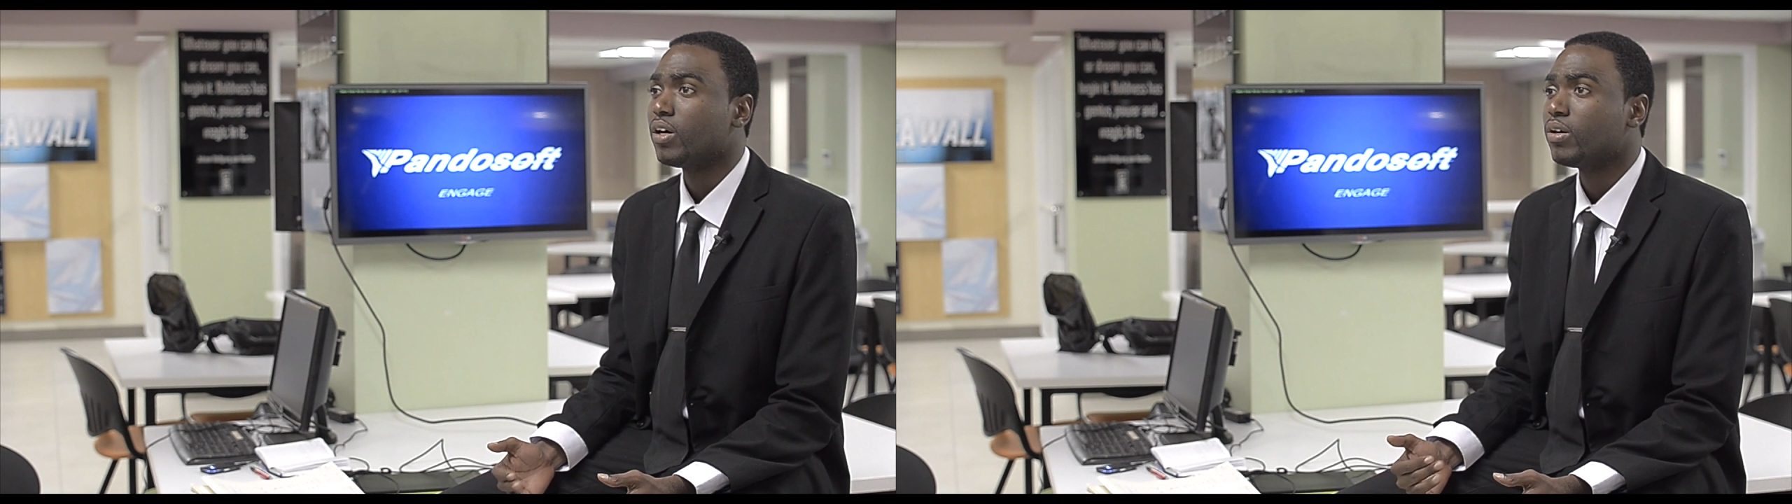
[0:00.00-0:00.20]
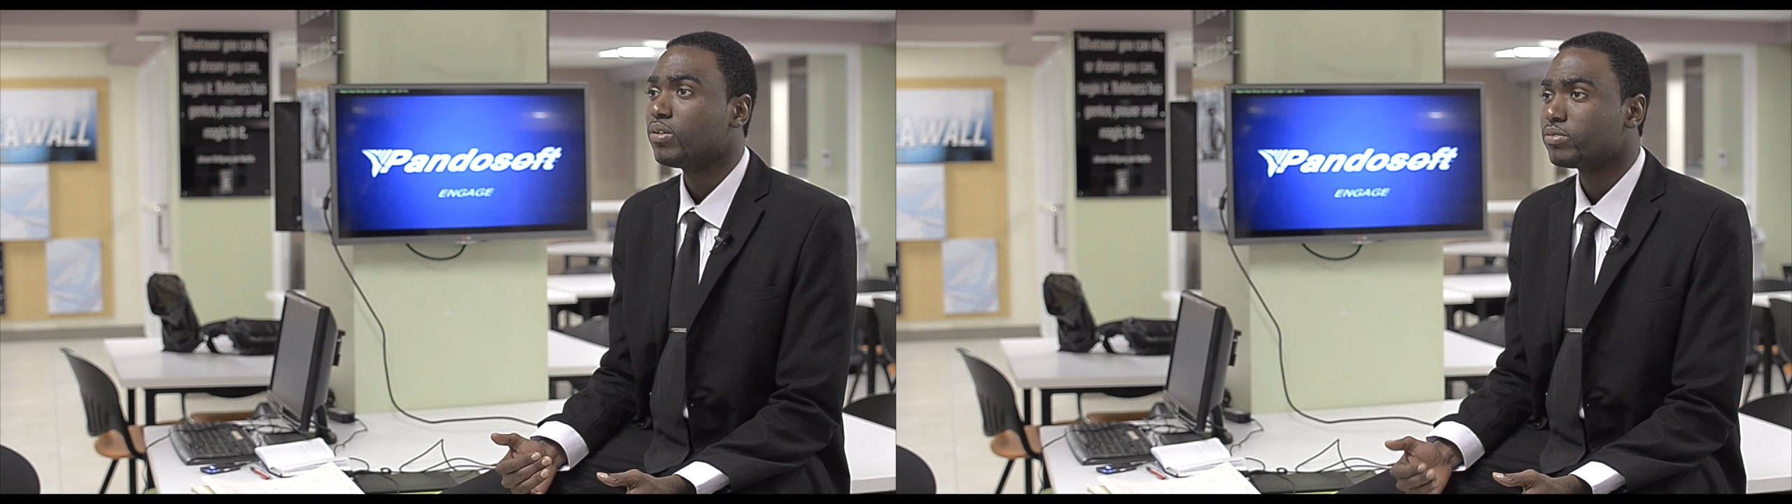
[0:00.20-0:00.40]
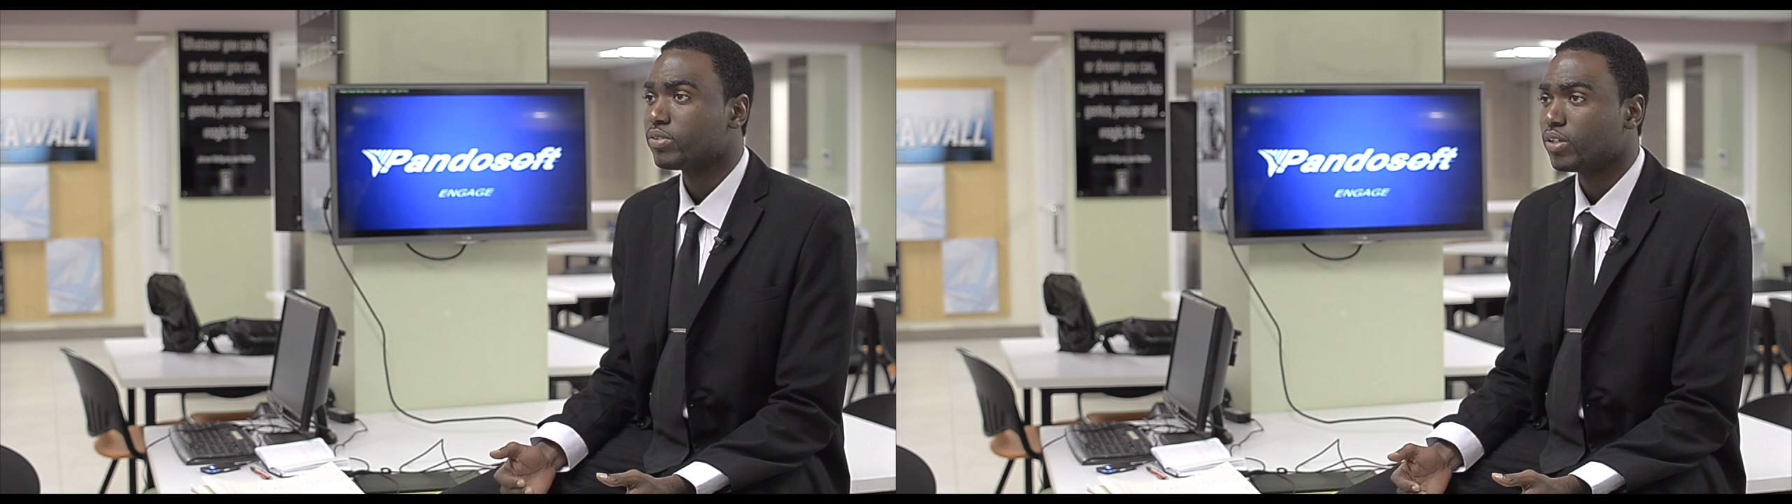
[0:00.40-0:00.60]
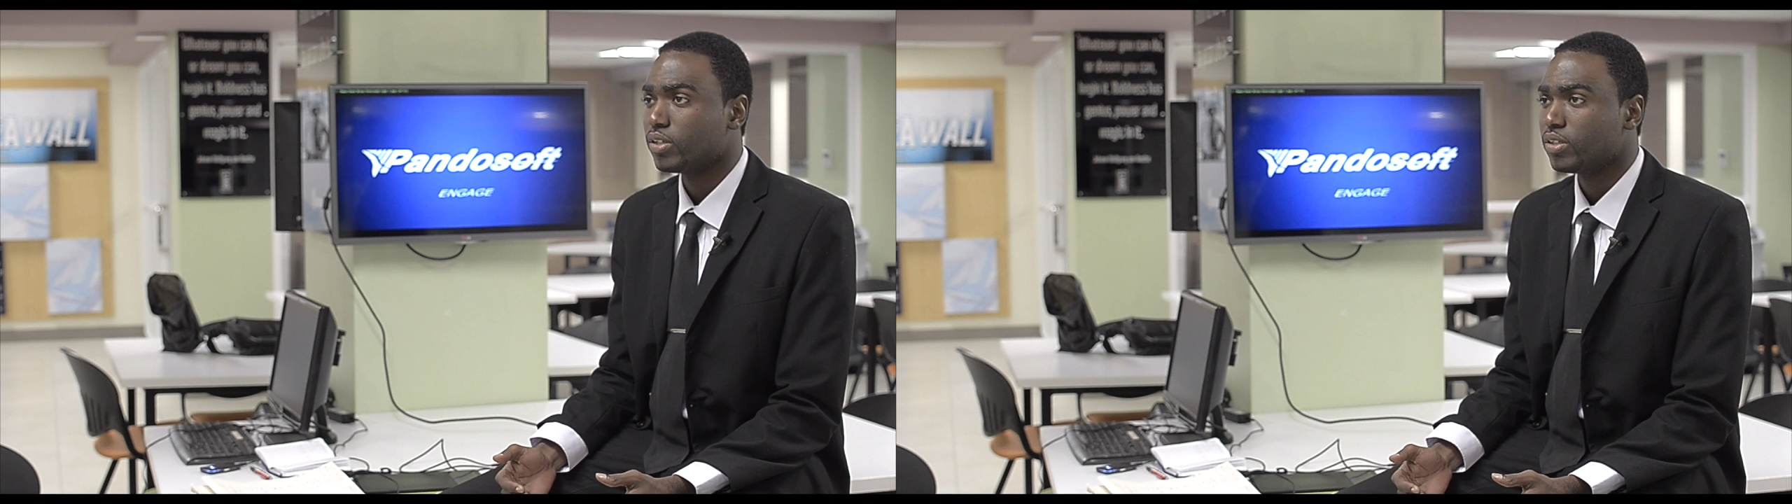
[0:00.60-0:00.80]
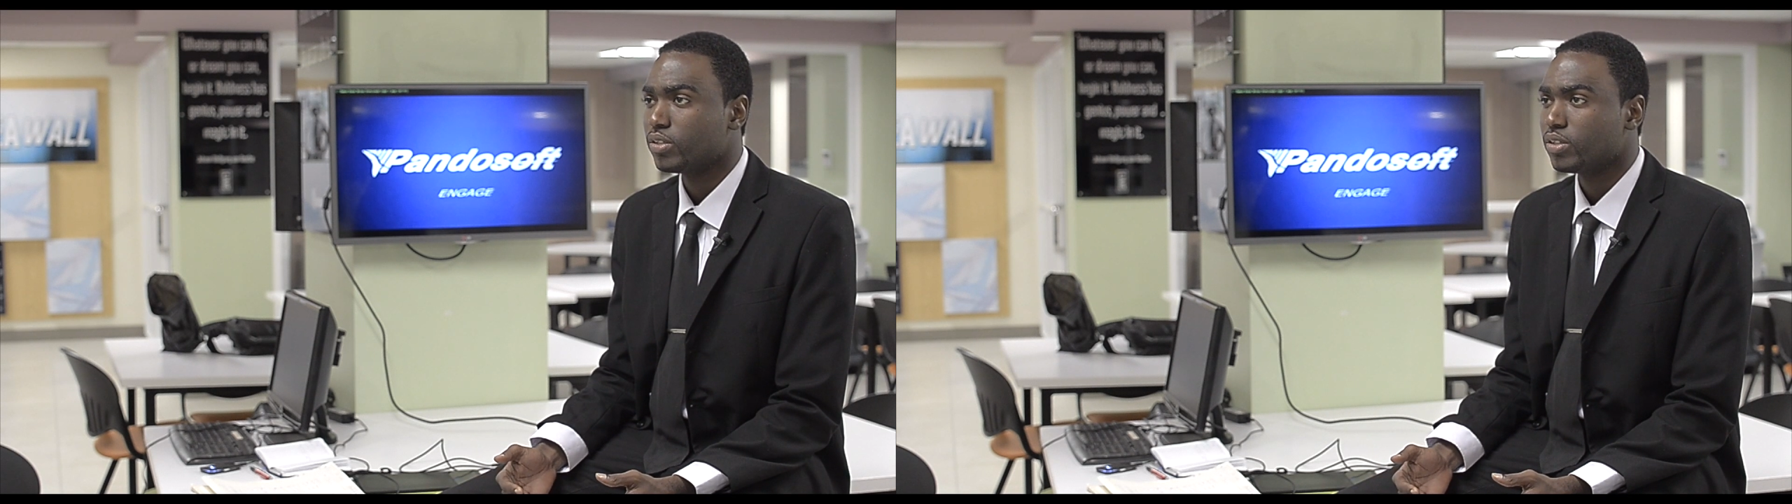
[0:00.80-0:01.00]
However,
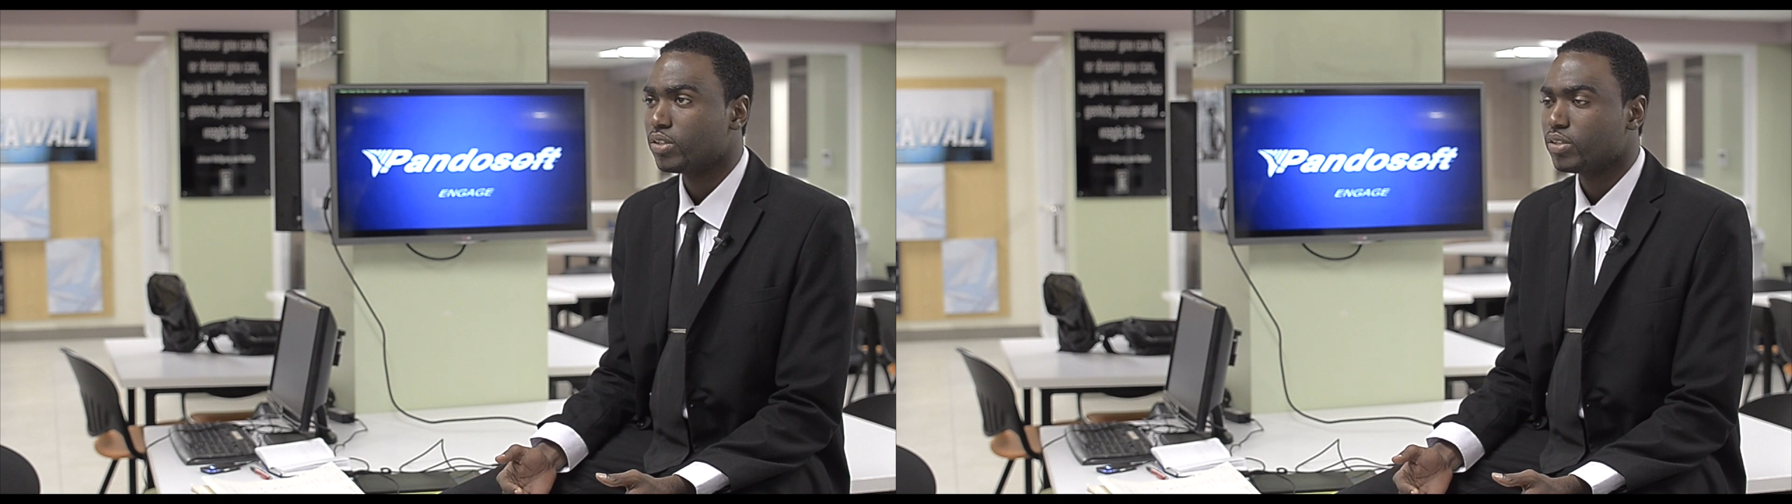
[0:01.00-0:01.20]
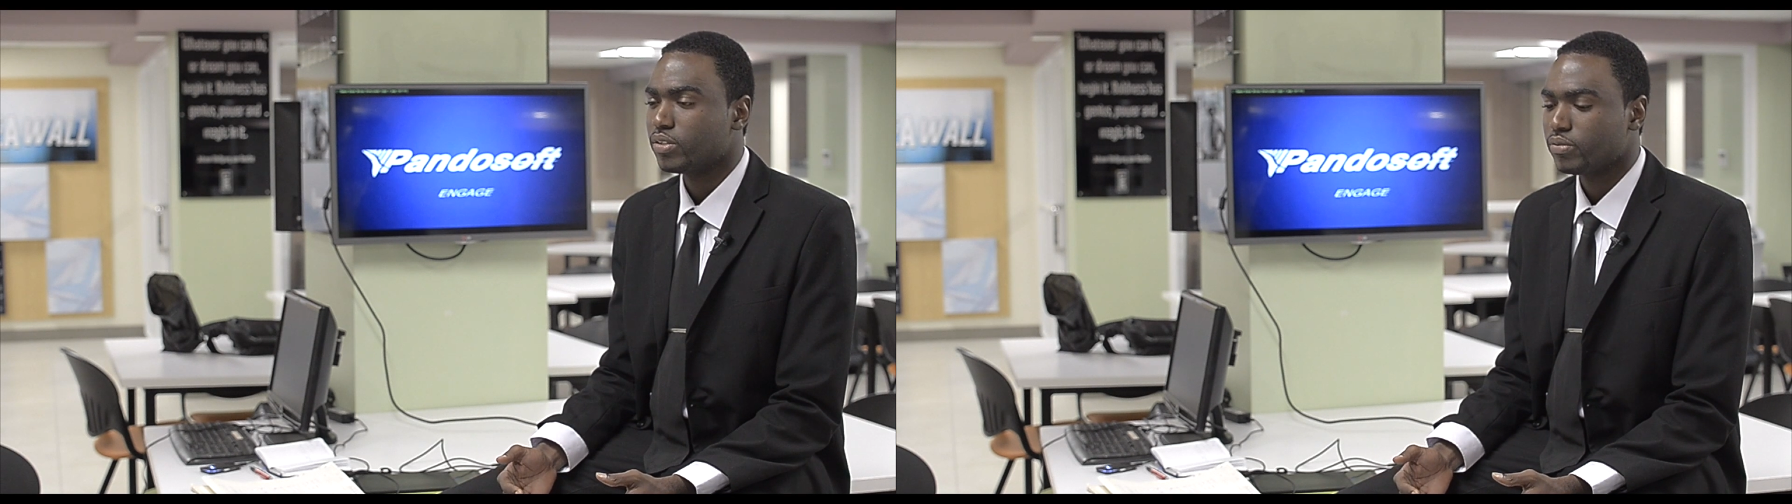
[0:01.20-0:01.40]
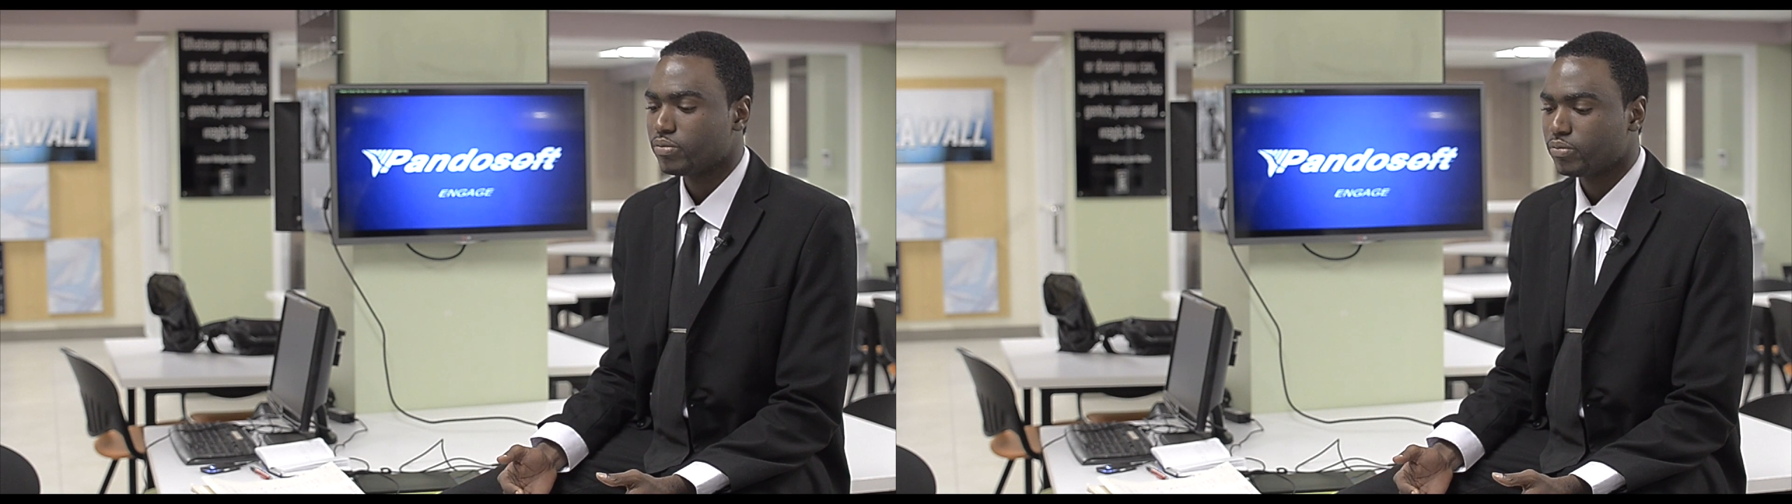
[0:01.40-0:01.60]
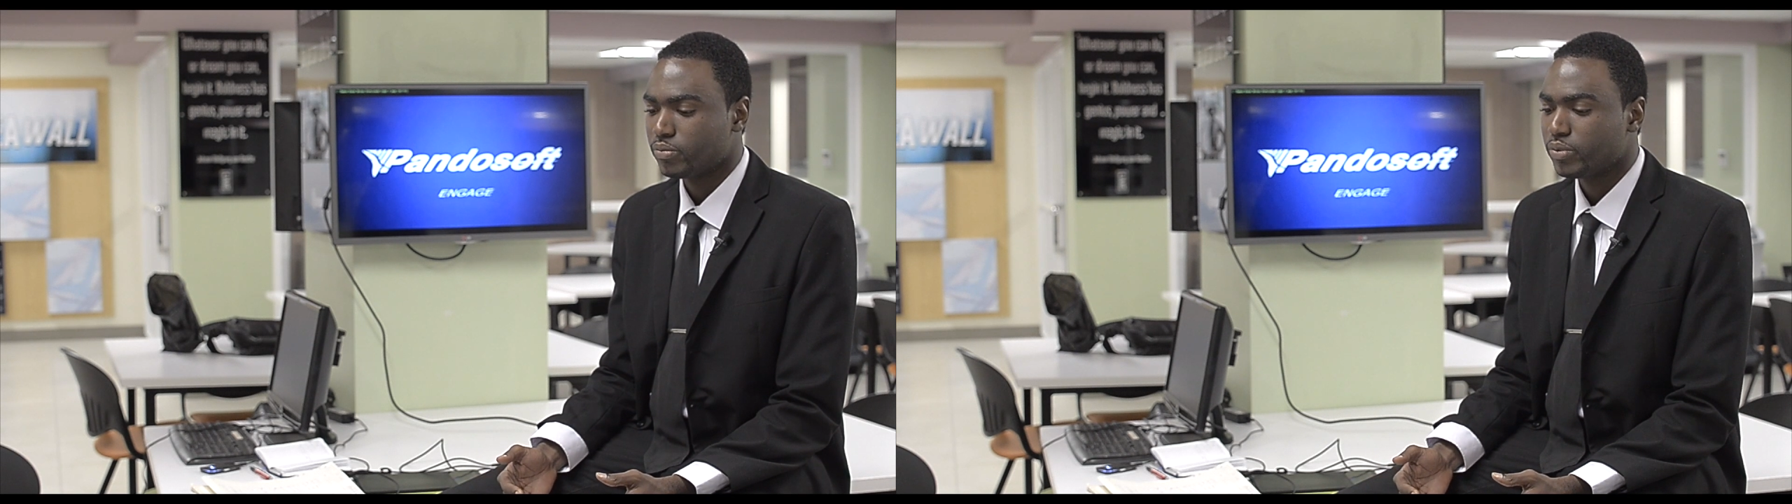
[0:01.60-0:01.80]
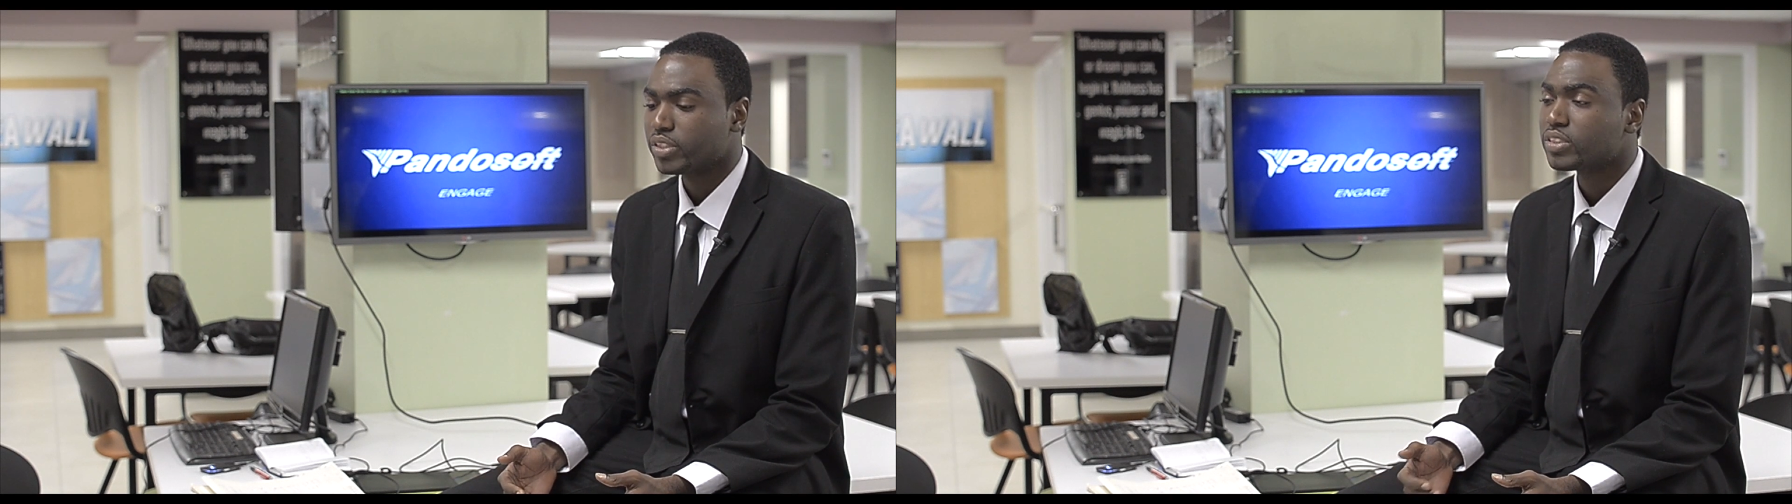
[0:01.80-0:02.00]

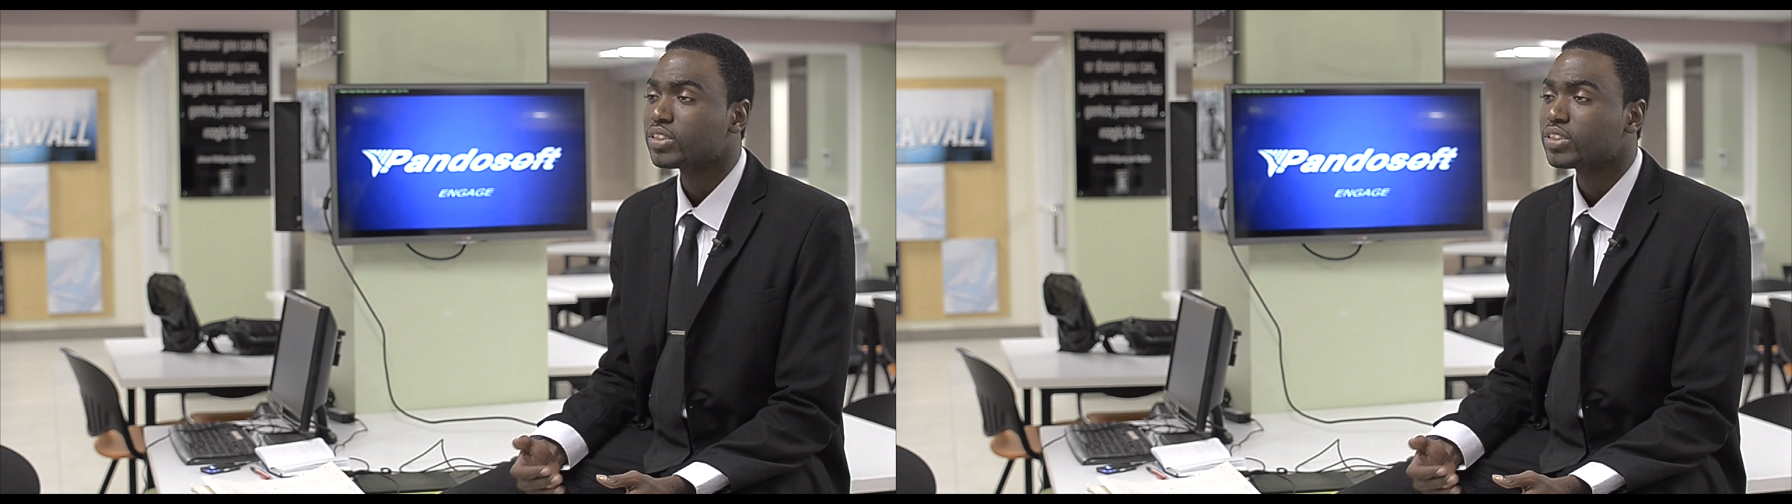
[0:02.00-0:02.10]
we're